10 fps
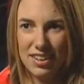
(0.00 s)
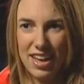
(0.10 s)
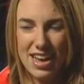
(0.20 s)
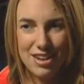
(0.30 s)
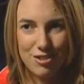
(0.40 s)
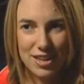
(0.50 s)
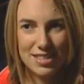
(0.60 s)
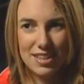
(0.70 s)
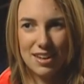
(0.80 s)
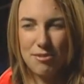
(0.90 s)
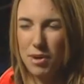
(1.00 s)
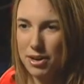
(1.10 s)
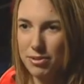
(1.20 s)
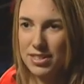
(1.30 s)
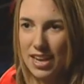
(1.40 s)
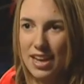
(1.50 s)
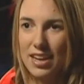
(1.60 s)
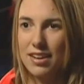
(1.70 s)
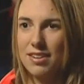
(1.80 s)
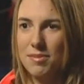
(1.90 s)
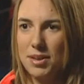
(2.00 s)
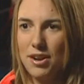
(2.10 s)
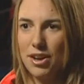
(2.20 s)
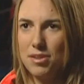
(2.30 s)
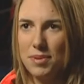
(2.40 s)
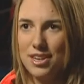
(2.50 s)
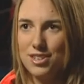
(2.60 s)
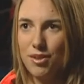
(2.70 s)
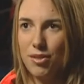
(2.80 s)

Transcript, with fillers: interested in what it would take to be an occupational